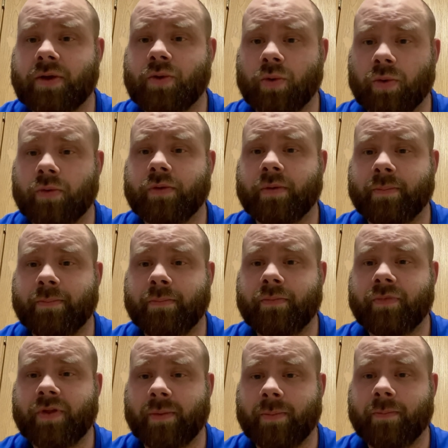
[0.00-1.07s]
cool
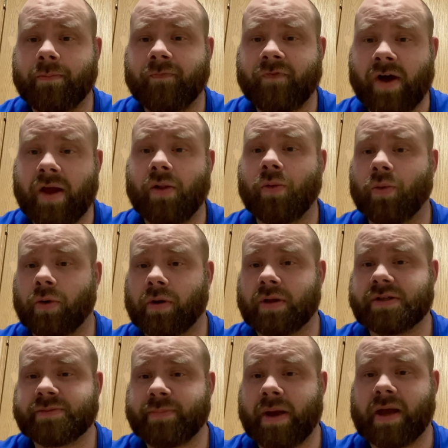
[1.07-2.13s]
the vital
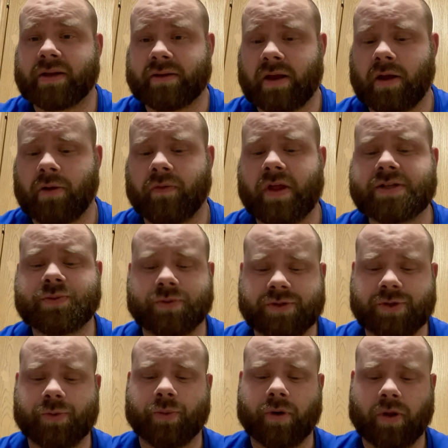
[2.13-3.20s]
organs back down. That's
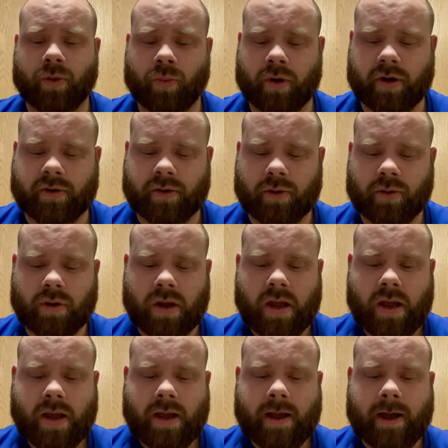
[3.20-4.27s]
what you really want to do.
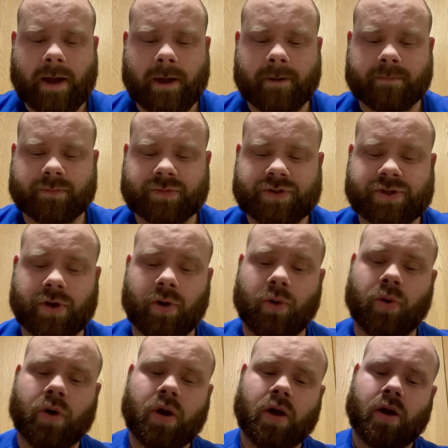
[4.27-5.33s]

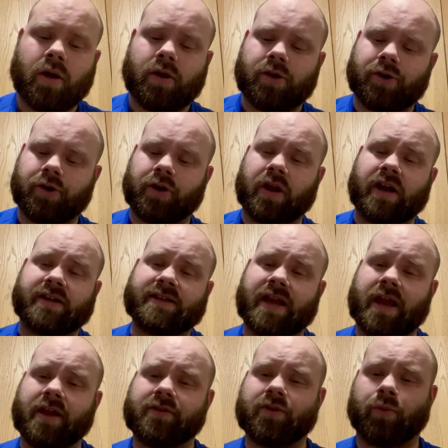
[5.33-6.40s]
So you're going to
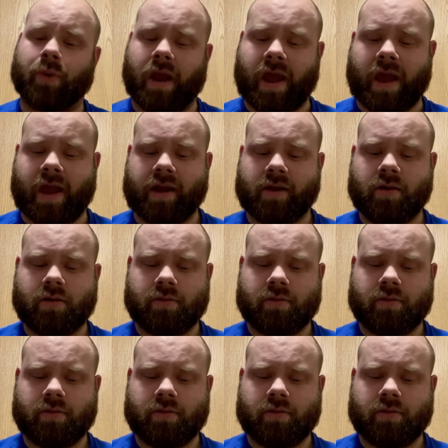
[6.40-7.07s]
take the rag,